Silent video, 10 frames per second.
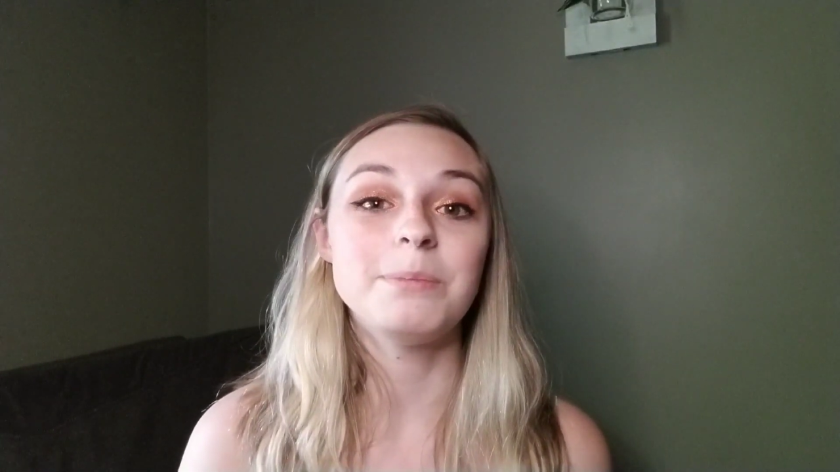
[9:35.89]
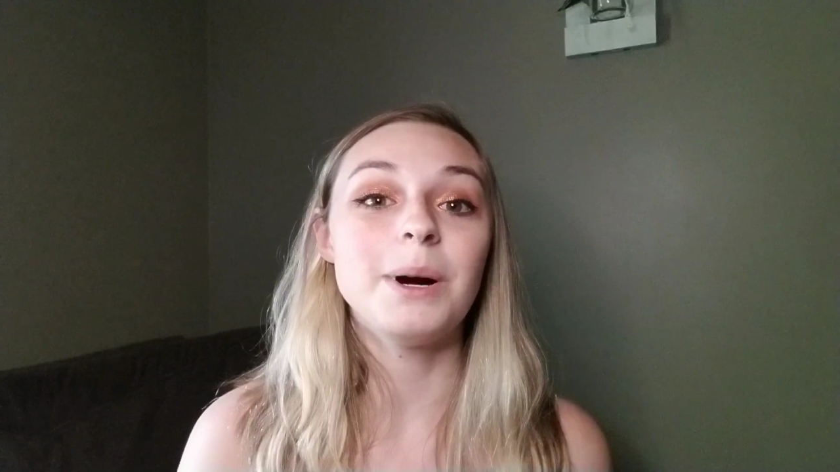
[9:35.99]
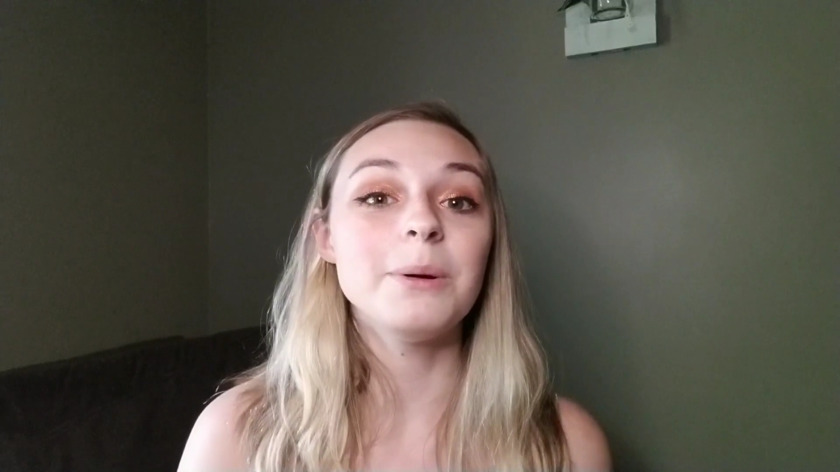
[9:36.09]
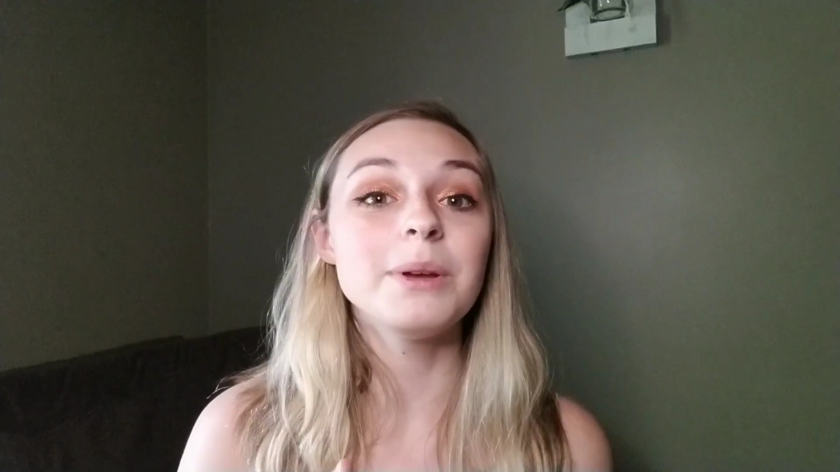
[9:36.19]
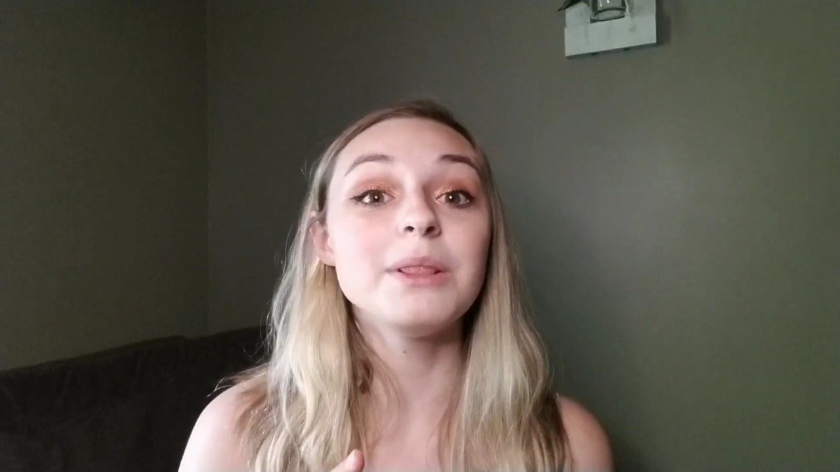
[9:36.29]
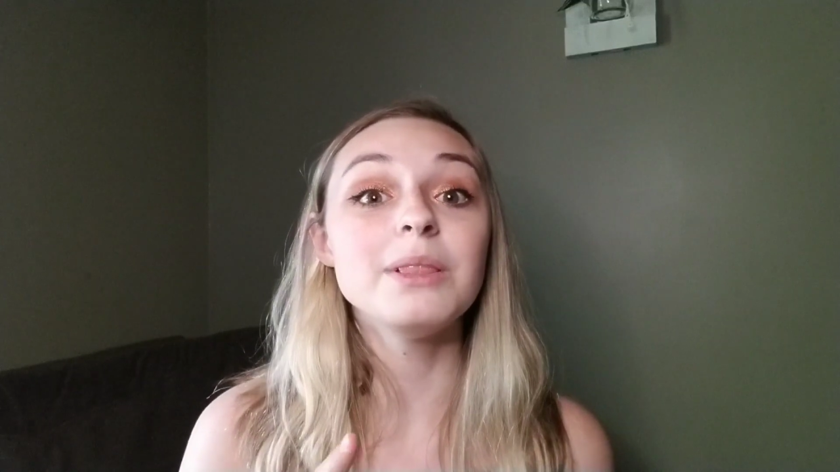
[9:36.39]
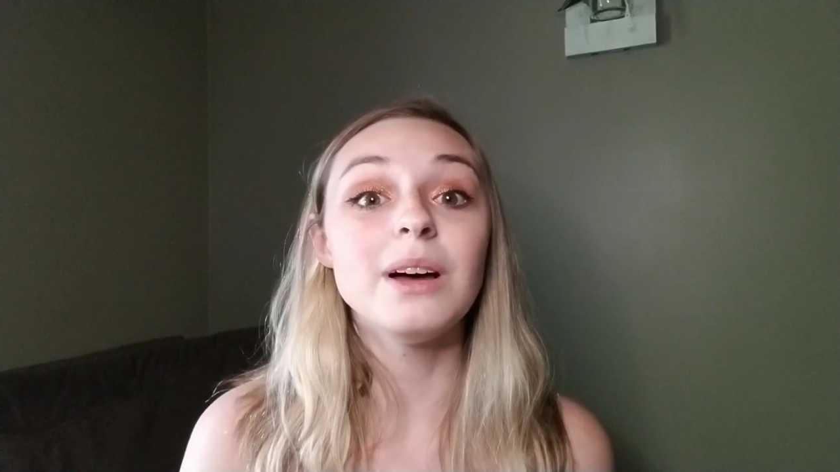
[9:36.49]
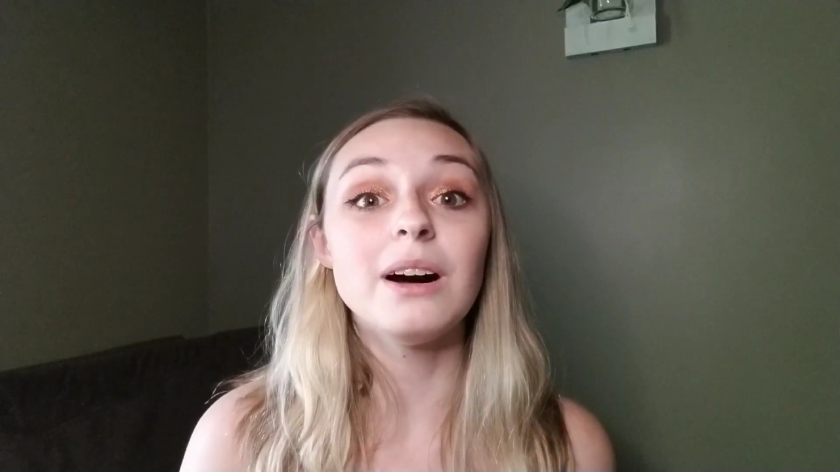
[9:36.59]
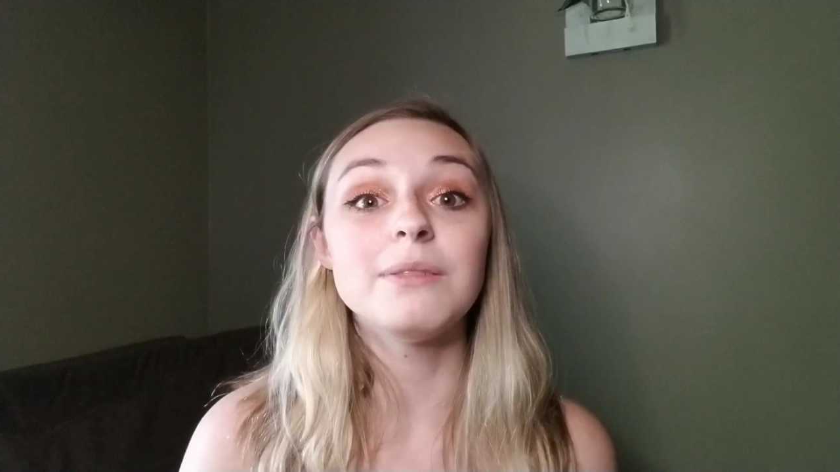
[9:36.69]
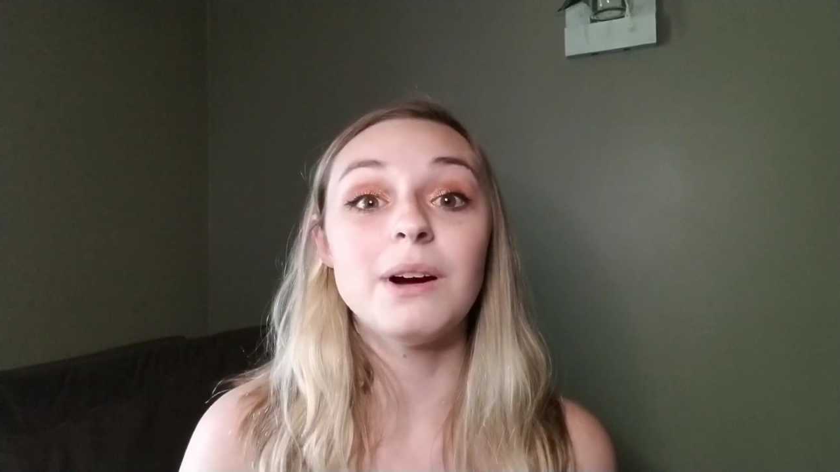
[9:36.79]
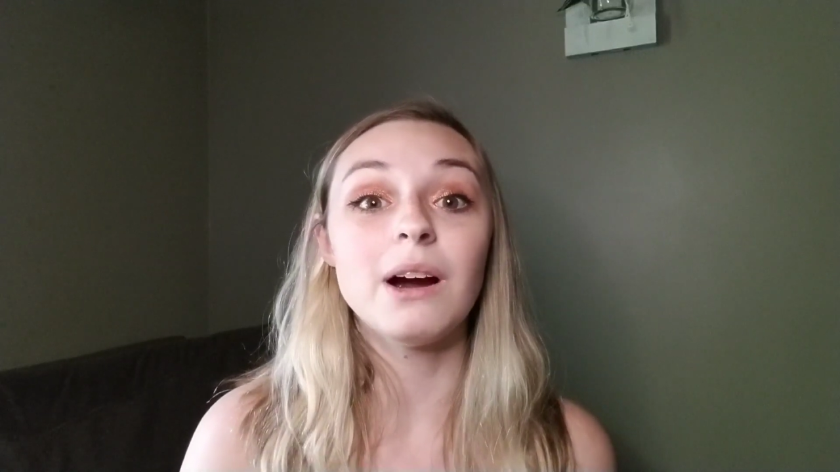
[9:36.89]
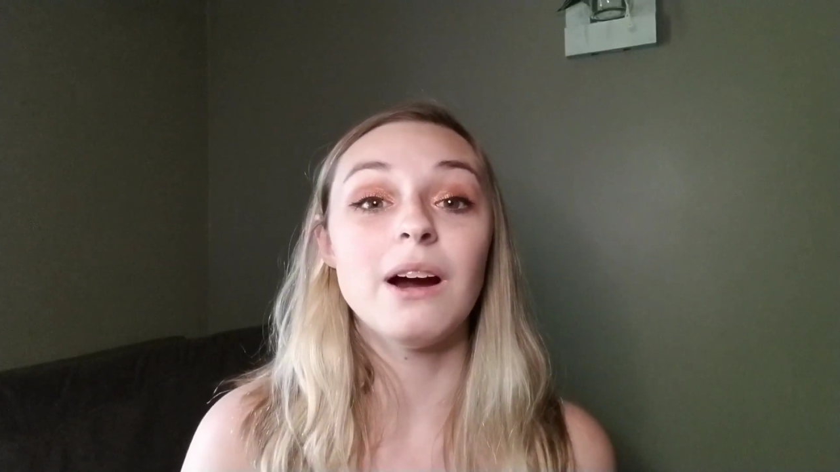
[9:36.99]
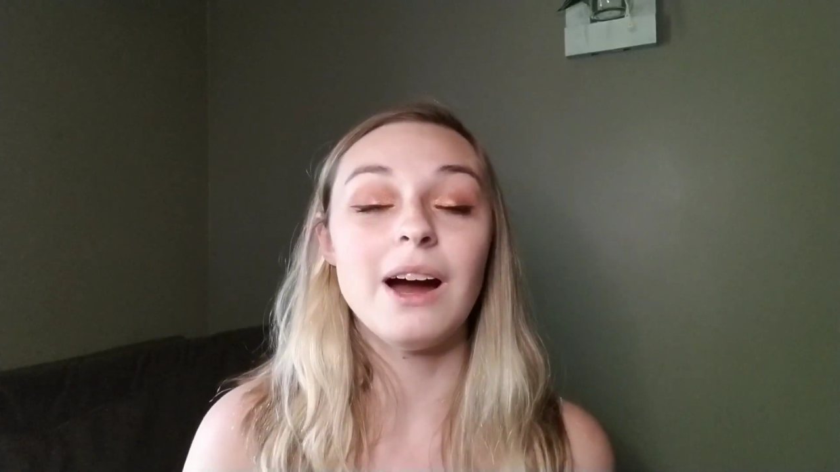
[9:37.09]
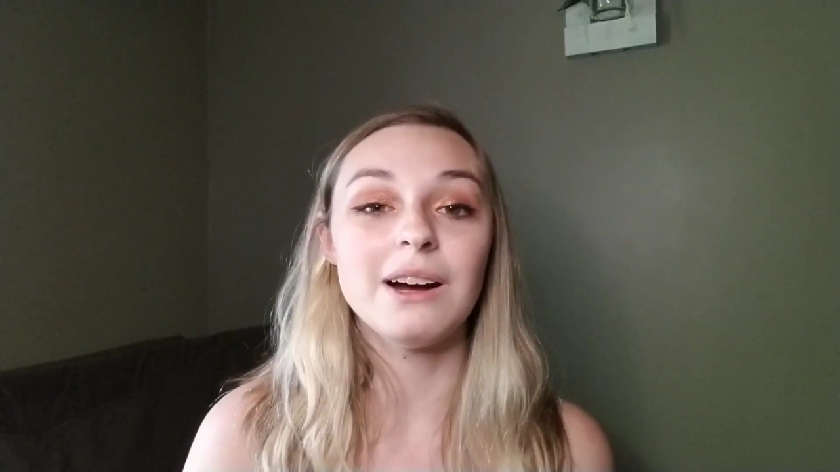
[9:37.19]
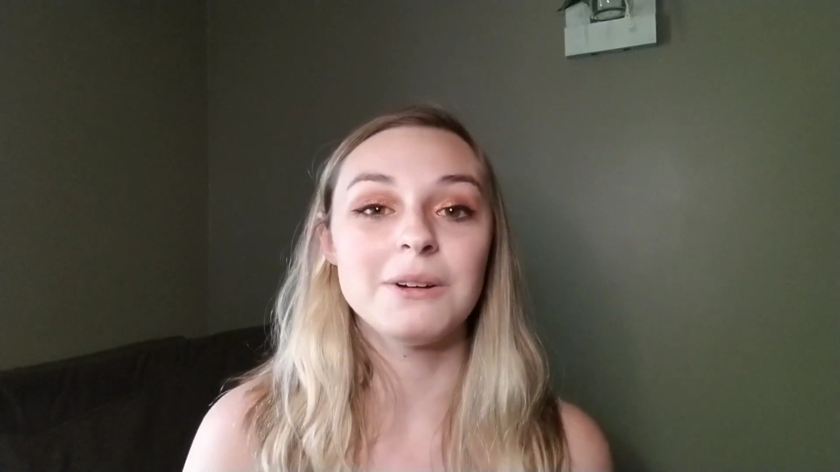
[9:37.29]
but we love our
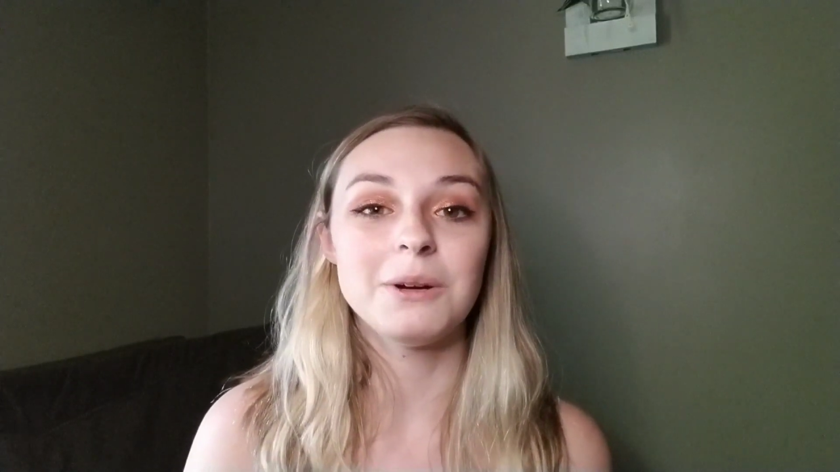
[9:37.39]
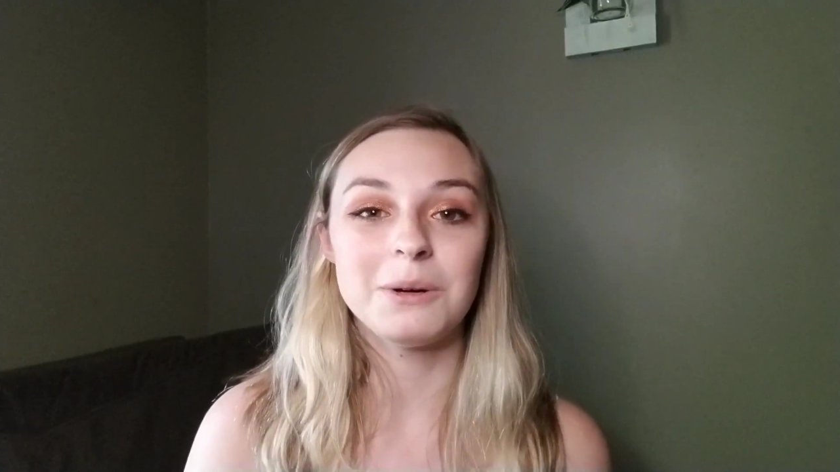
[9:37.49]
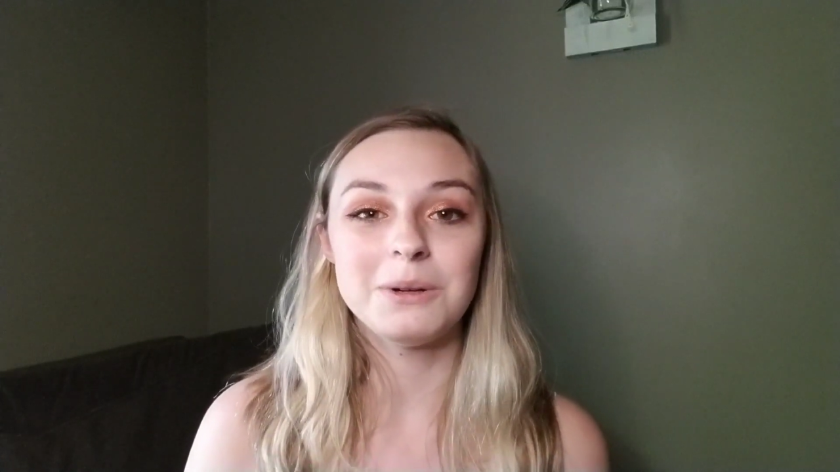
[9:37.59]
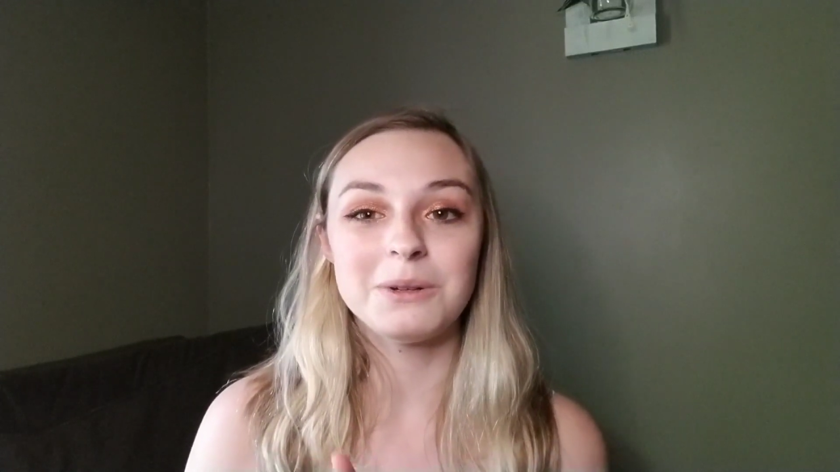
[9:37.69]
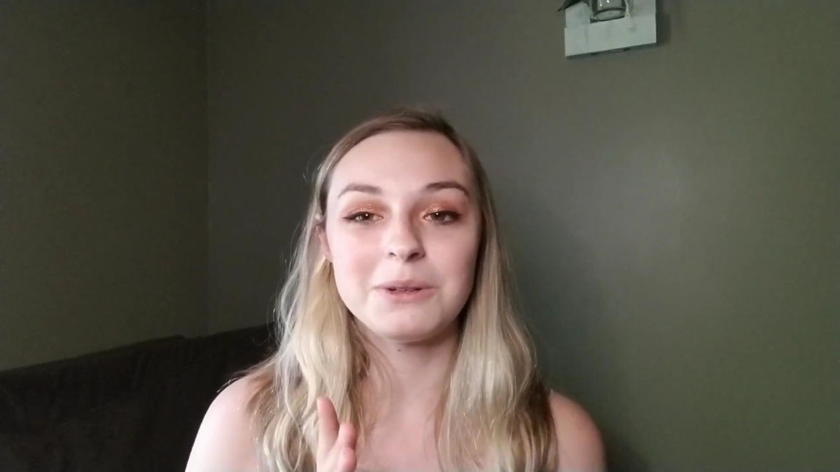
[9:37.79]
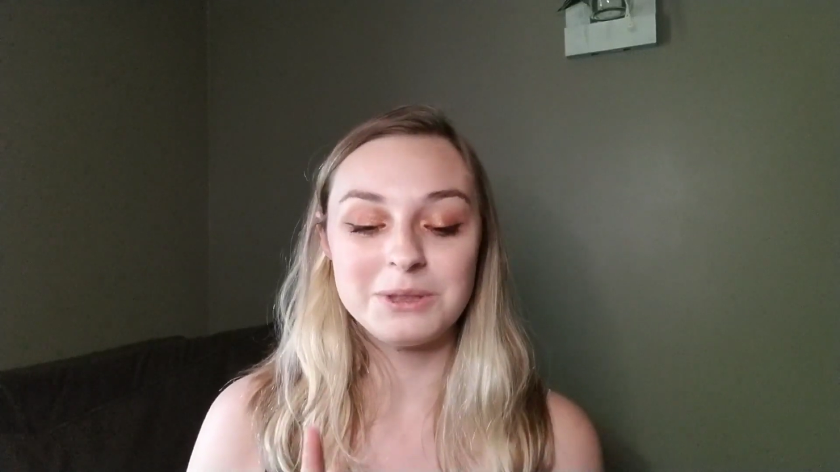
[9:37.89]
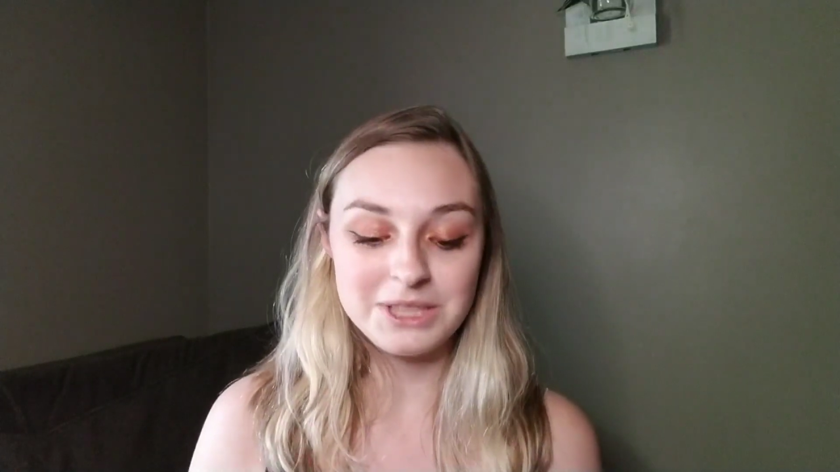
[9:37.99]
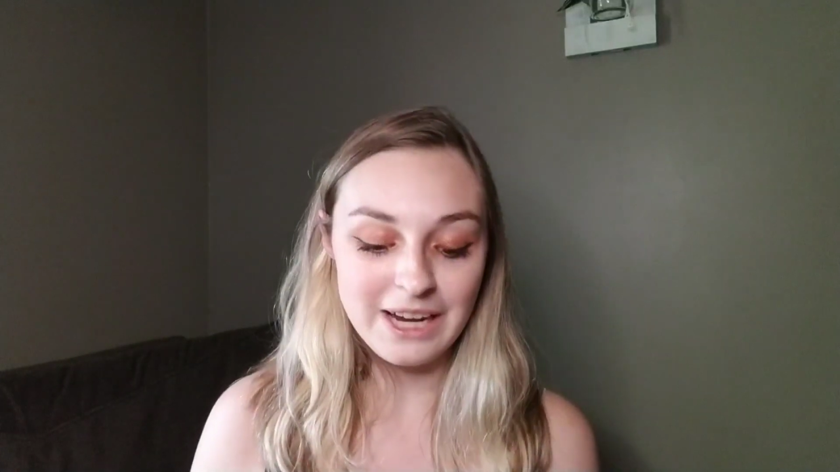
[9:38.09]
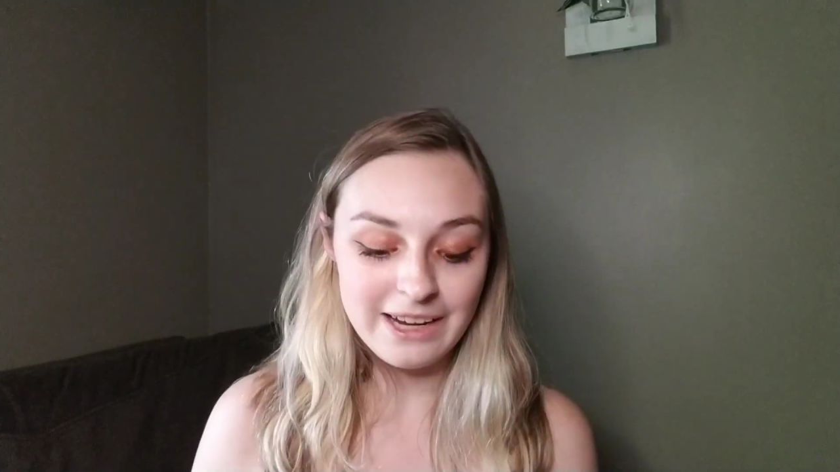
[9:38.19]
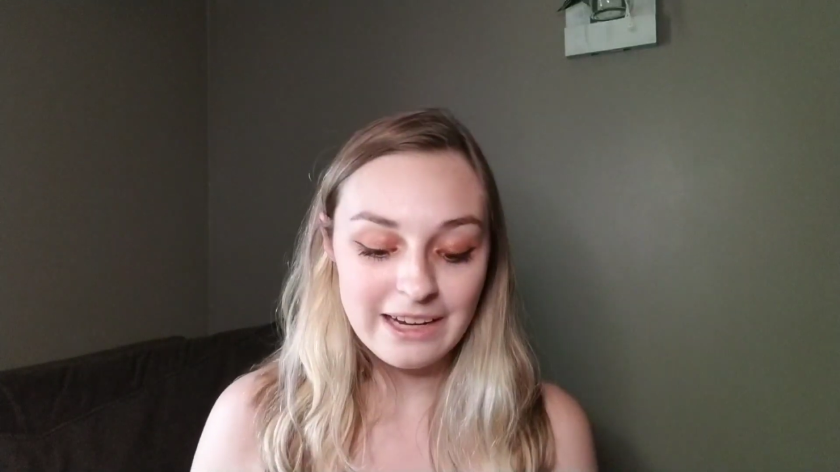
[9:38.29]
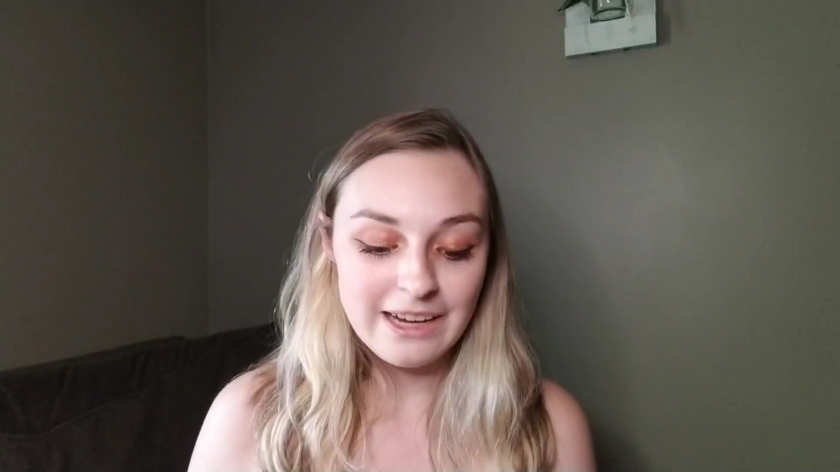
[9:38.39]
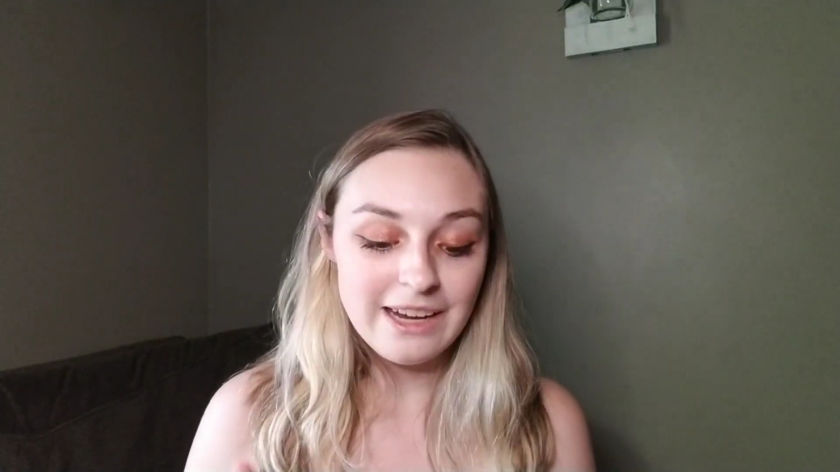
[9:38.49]
hot cocoa crochet.